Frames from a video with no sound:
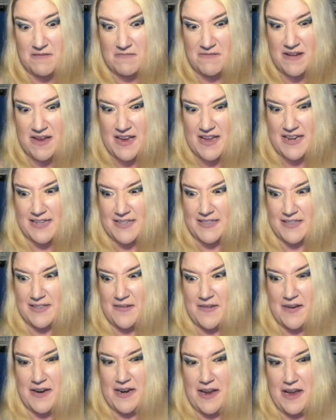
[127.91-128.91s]
What is
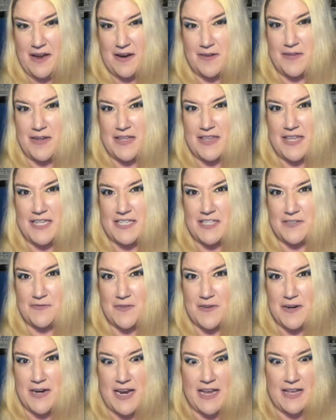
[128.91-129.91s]
going on with this
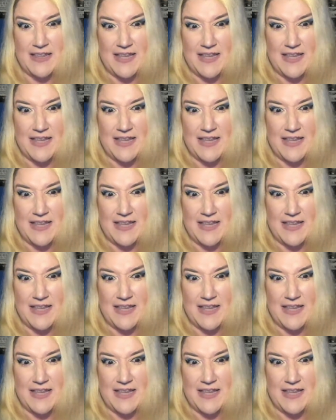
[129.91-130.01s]
freak?